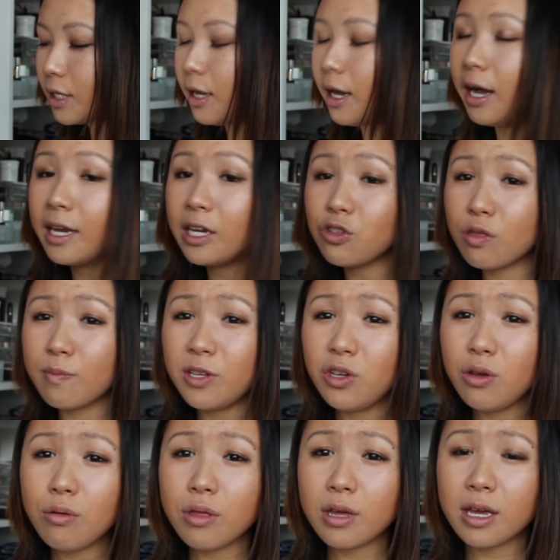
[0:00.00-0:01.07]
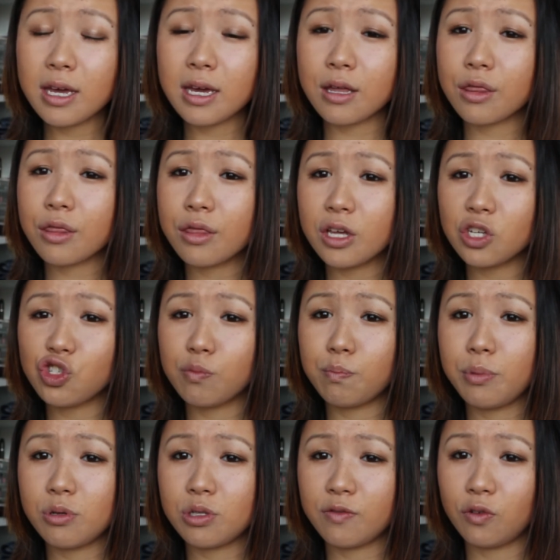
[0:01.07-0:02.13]
I've just been using it. It's such a
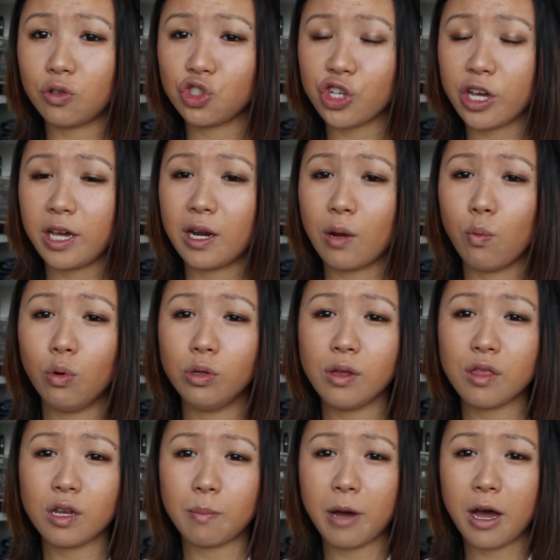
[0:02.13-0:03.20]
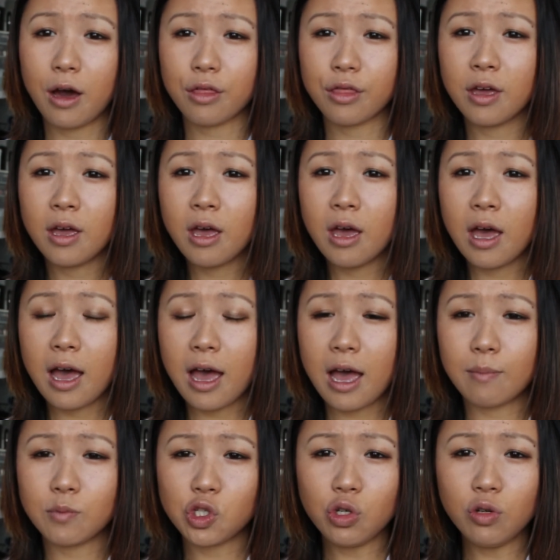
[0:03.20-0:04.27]
beautiful shade. I've worn this in the past
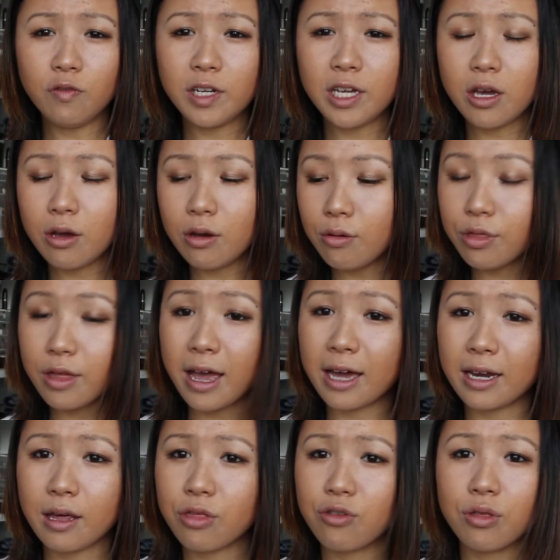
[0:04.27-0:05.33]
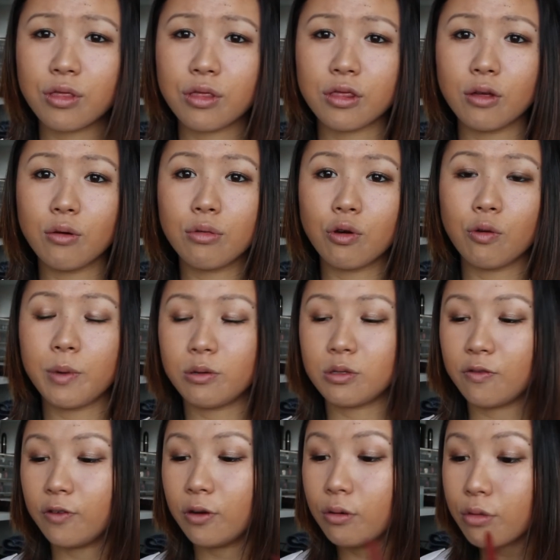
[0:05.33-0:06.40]
2 videos, and it's just so
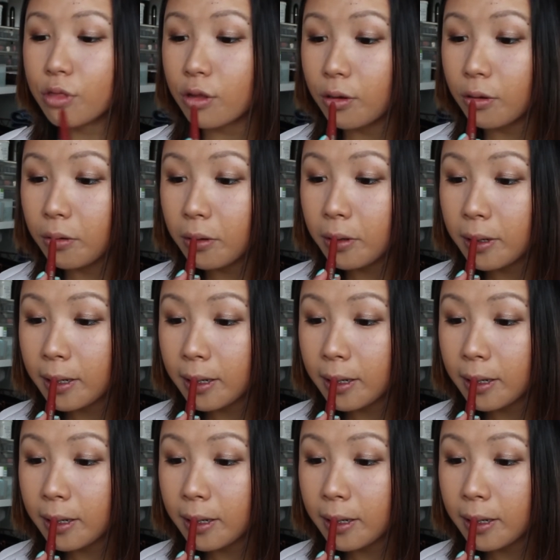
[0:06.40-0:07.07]
beautiful. So